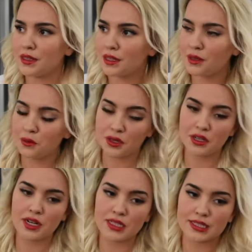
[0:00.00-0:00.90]
they
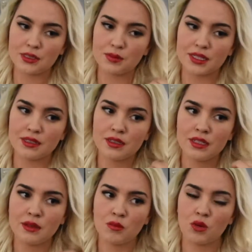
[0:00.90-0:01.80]
were a little bit
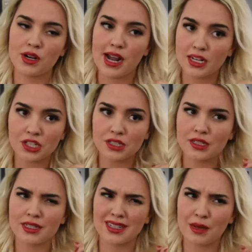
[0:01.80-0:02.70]
more ashy
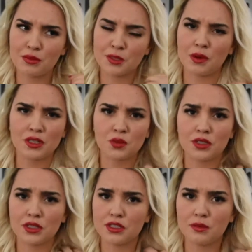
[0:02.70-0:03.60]
and a couple spots were
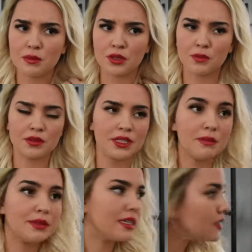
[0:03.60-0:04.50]
a little bit
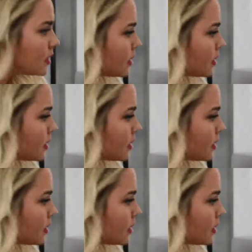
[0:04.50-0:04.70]
purpley, but